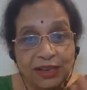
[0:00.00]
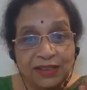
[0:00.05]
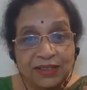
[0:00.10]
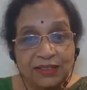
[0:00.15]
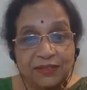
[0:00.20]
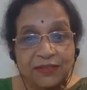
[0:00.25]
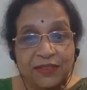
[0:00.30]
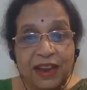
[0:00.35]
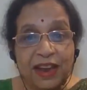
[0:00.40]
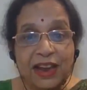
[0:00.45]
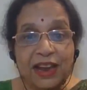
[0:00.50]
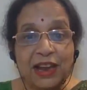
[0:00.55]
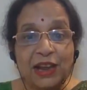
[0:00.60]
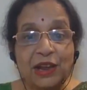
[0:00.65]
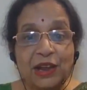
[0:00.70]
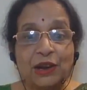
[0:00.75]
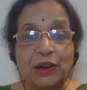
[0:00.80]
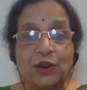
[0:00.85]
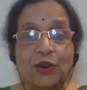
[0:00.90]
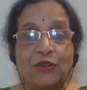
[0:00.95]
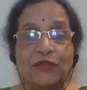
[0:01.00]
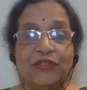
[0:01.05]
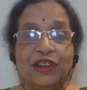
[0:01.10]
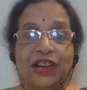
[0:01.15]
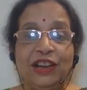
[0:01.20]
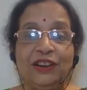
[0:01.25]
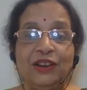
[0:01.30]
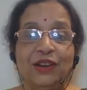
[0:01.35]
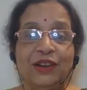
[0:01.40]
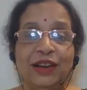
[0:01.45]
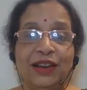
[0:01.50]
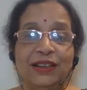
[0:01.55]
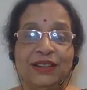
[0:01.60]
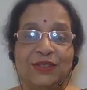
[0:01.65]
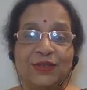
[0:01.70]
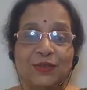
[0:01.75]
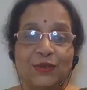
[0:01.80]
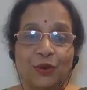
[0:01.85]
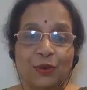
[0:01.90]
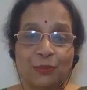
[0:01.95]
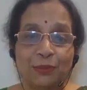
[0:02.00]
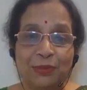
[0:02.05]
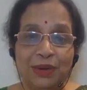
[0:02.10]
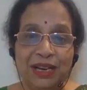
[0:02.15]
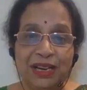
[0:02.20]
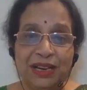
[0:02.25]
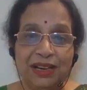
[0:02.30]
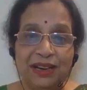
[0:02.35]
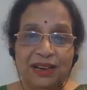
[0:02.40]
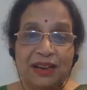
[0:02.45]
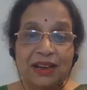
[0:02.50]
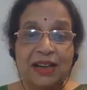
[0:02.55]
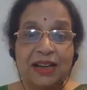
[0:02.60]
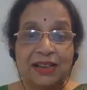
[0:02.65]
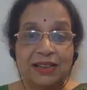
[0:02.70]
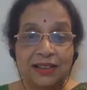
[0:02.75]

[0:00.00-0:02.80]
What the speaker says: this veil of ignorance from me.